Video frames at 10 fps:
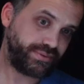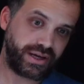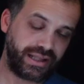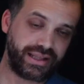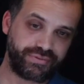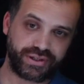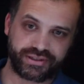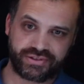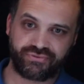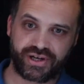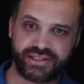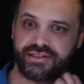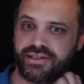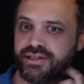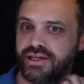I love it. It's fun.
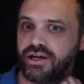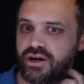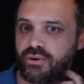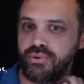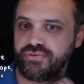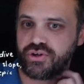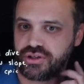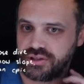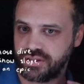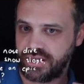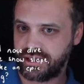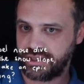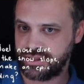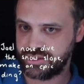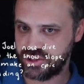All right, we've got
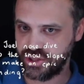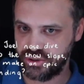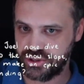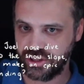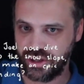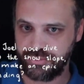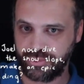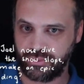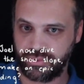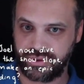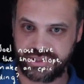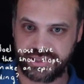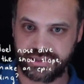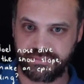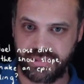a snow slope. This
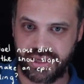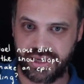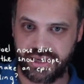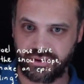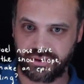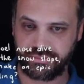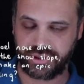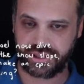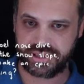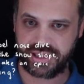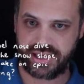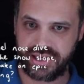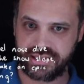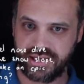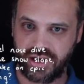is me on my
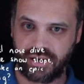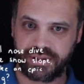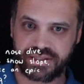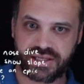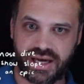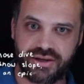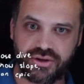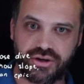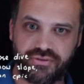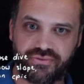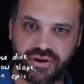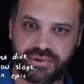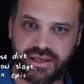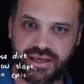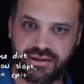skis. I'm going to take off. I'm
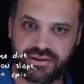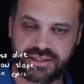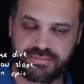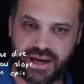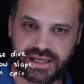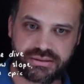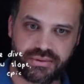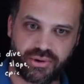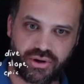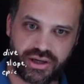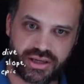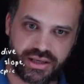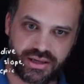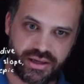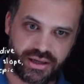going to hit this maximum height
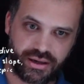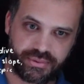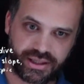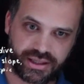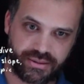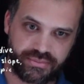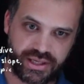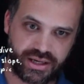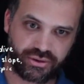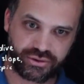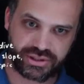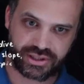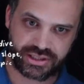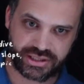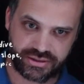here. I'm going to come down onto
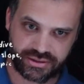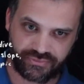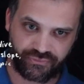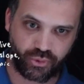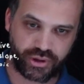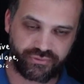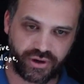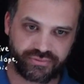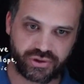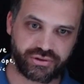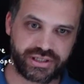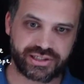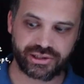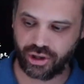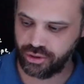this 45 degree
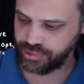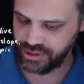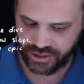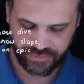slope.